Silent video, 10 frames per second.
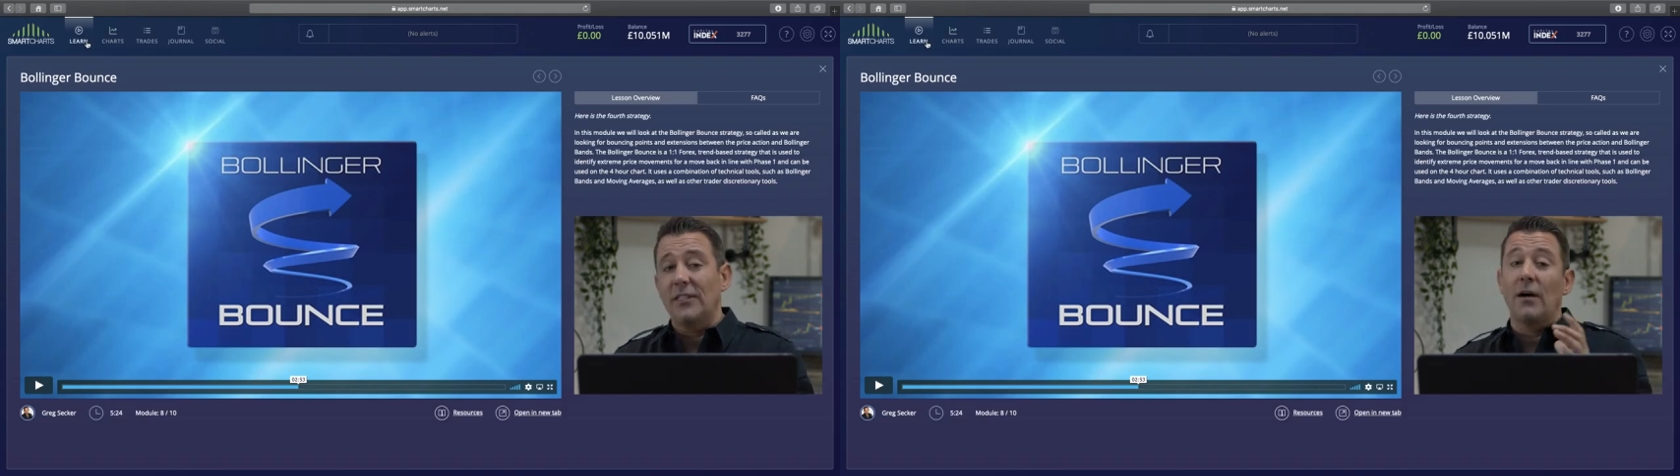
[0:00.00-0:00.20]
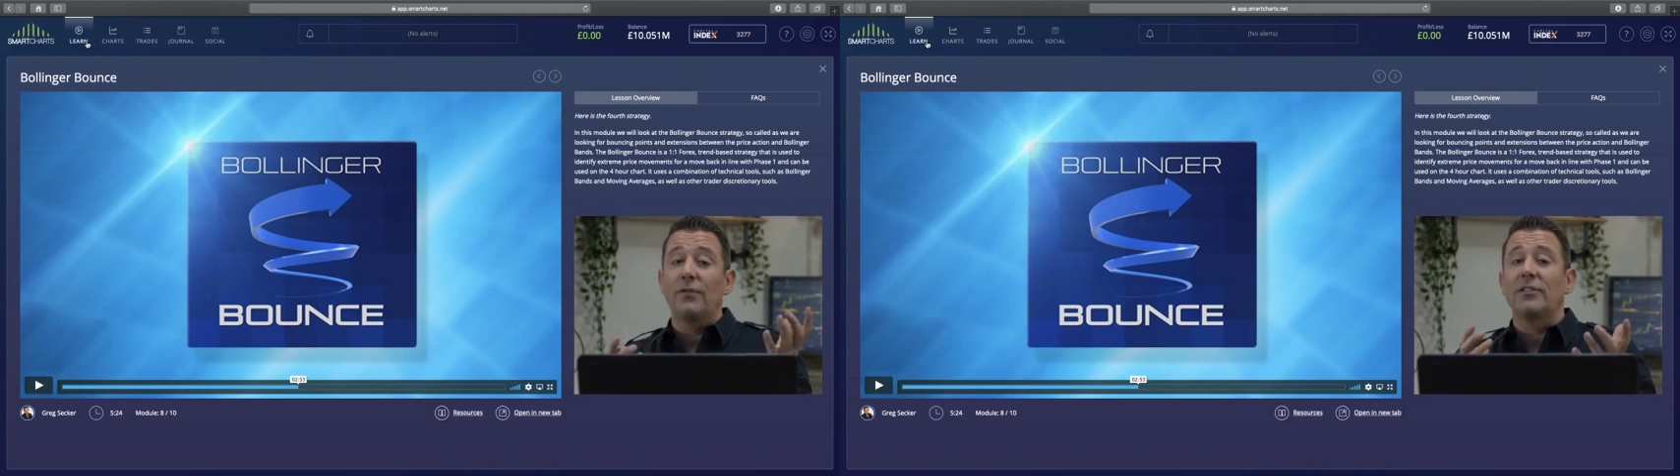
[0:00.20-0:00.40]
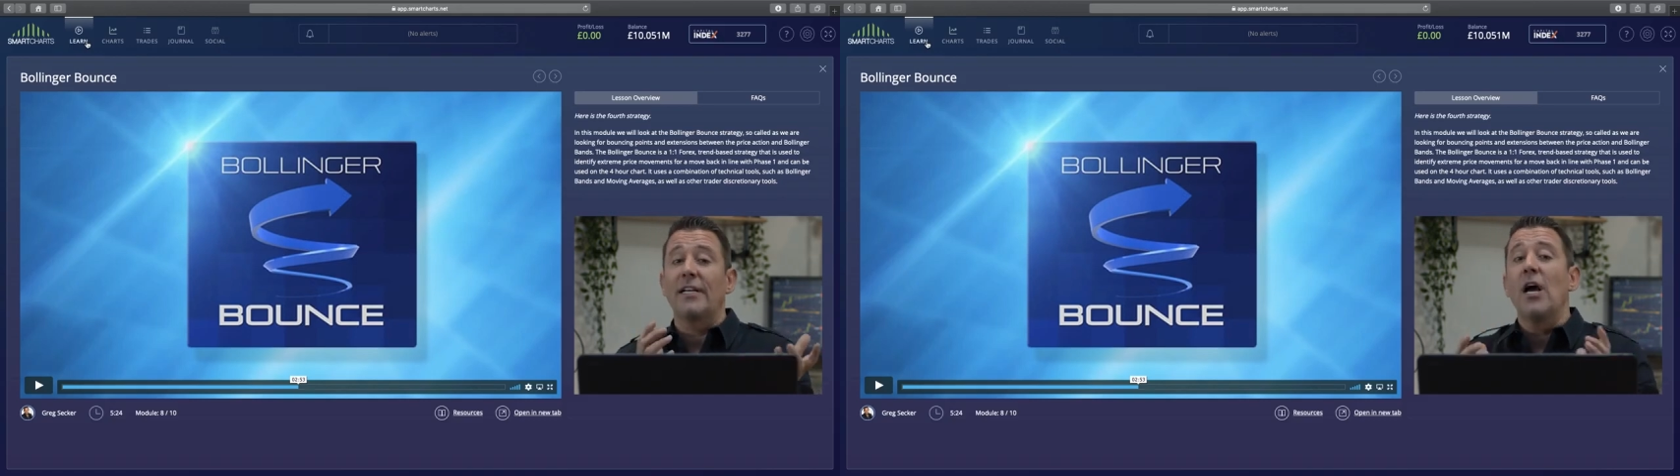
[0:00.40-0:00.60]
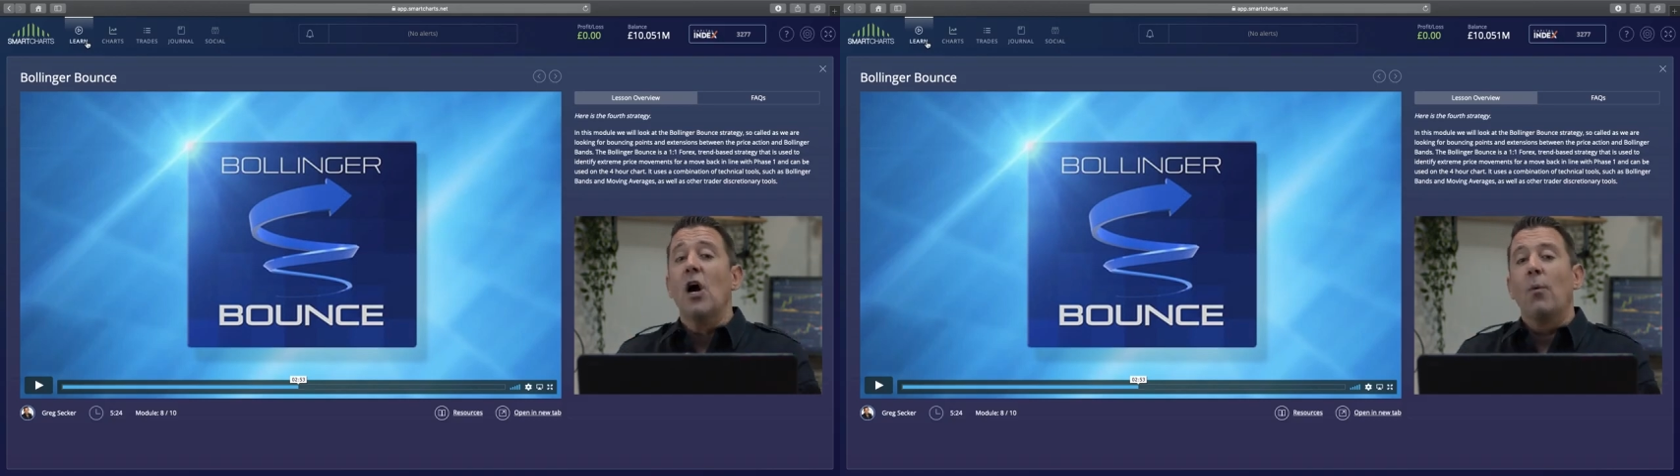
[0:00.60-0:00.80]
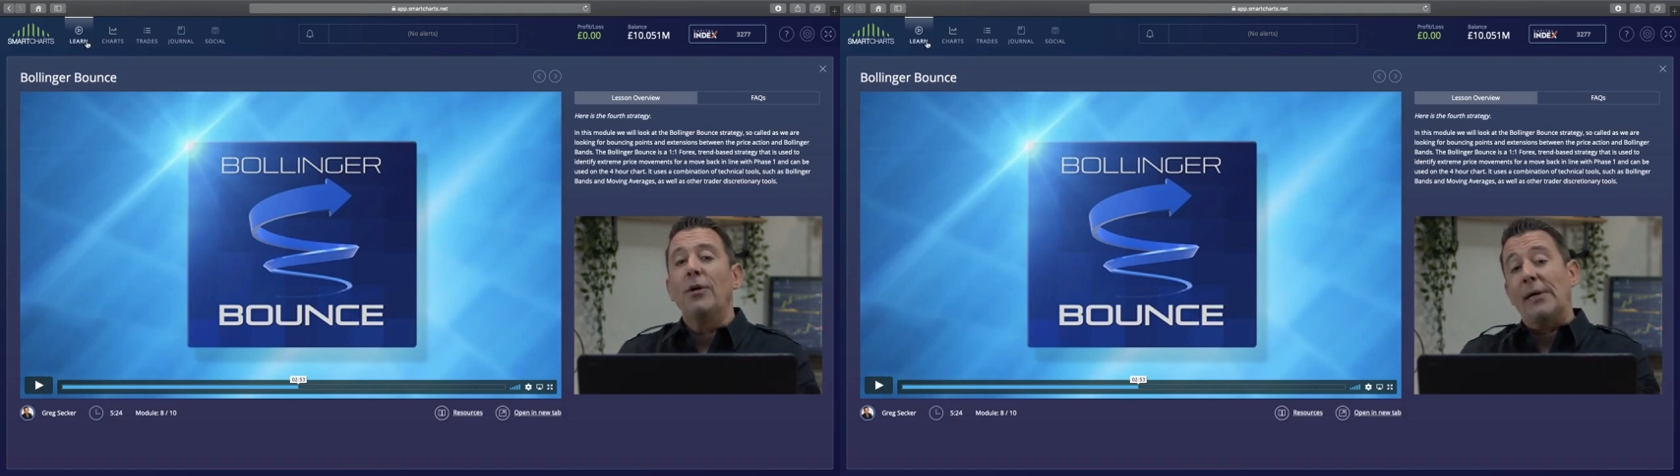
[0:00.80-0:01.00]
Now, obviously,
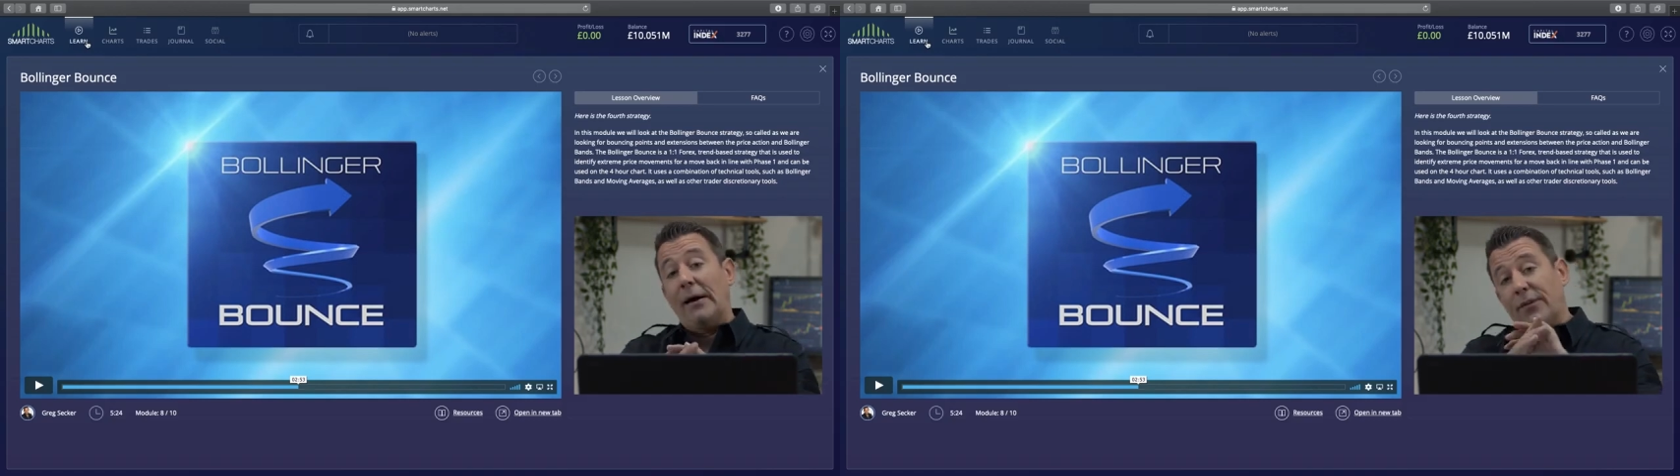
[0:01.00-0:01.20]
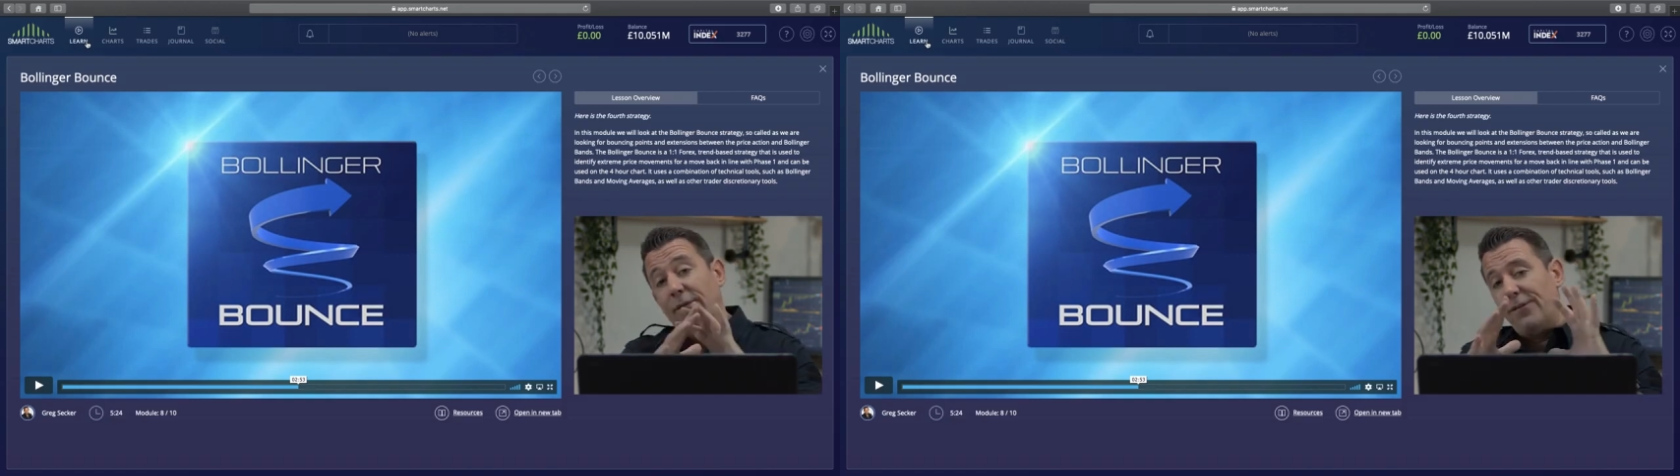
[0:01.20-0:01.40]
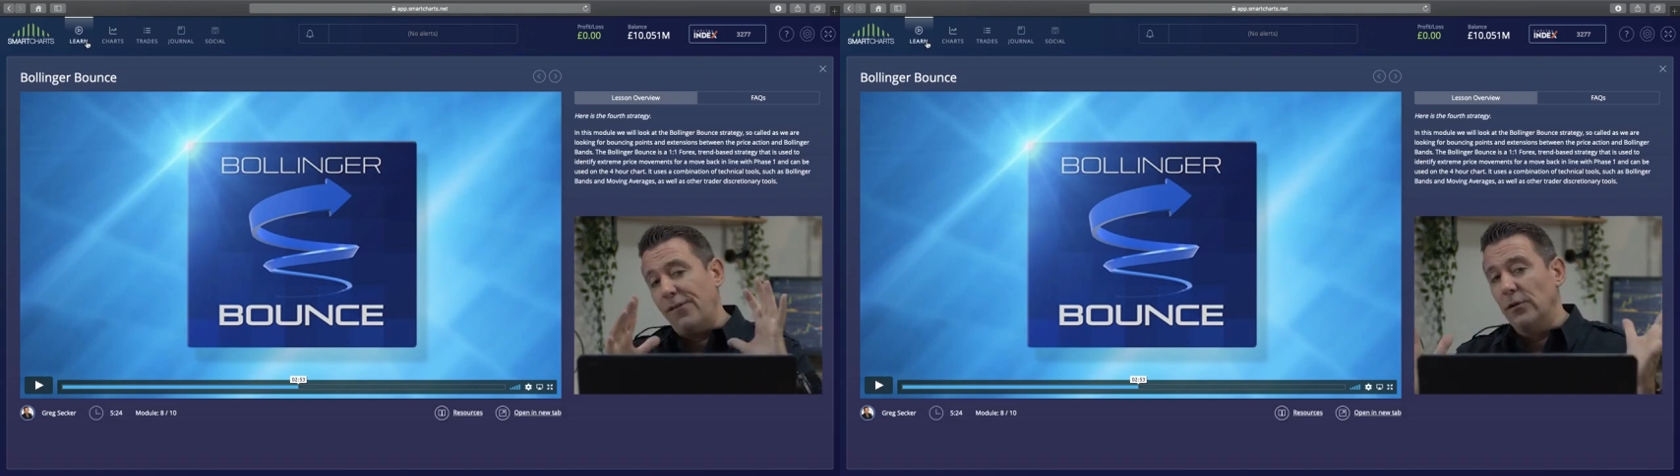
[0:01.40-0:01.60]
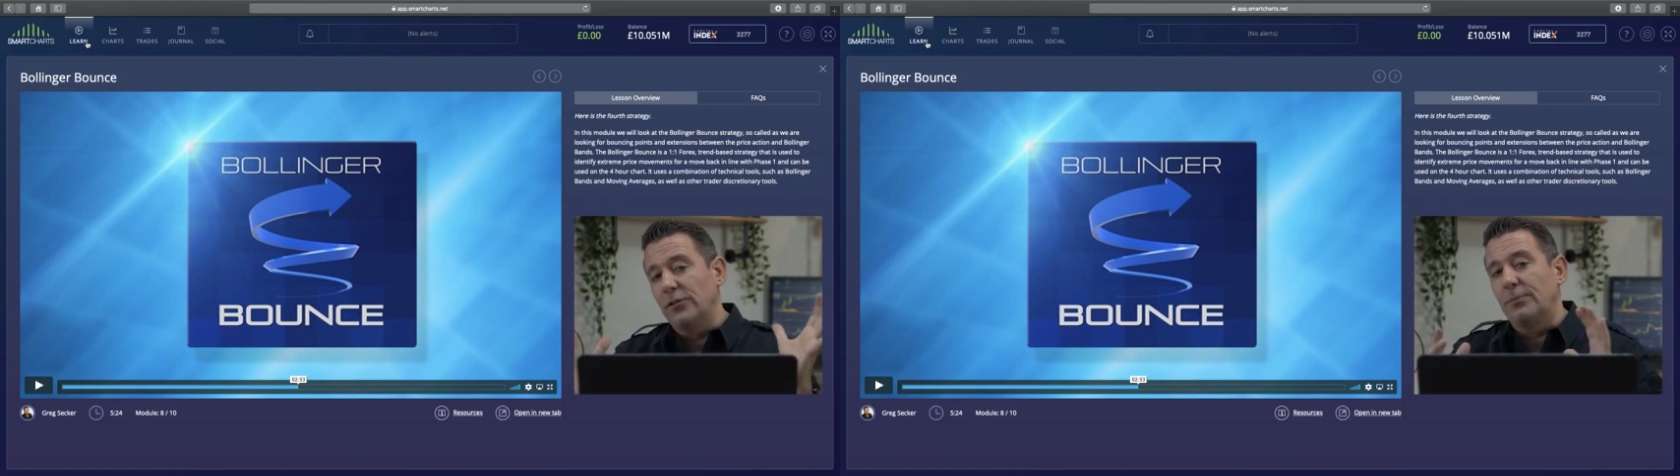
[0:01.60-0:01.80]
when you have the full